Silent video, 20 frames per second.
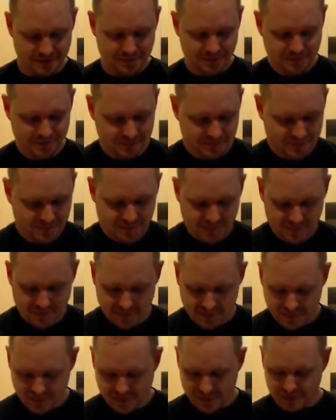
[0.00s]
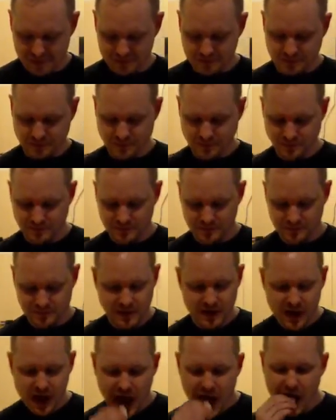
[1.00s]
Well, Patty Maz
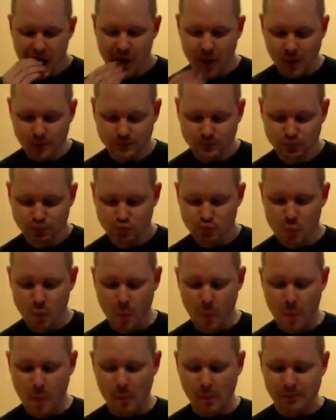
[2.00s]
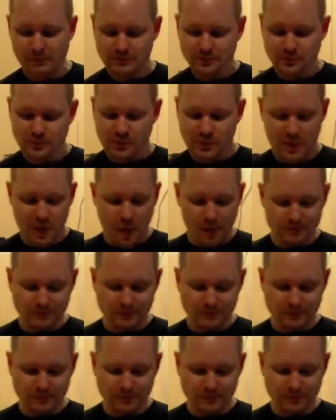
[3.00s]
says woo burgers.